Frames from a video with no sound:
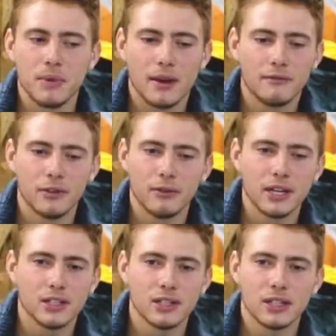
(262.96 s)
Every
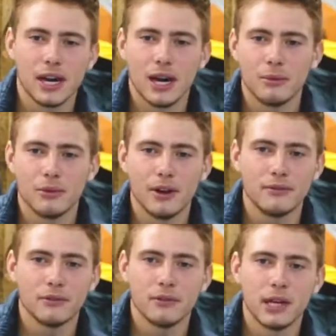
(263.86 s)
race at Scarborough,
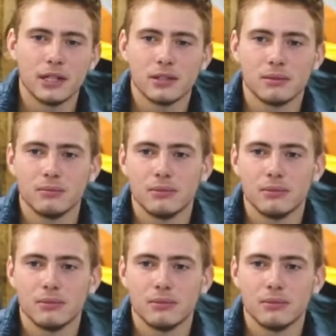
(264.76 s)
every race,